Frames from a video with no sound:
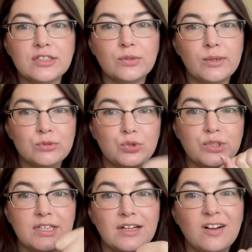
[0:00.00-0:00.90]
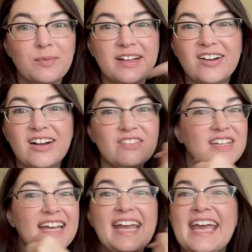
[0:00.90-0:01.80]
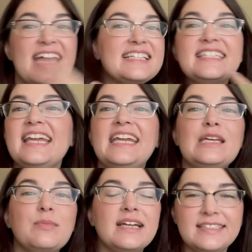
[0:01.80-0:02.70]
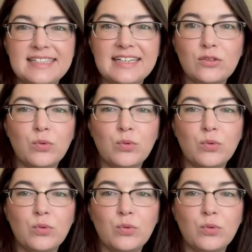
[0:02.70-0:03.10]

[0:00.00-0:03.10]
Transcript: so I was drinking all my coffee and staining my teeth,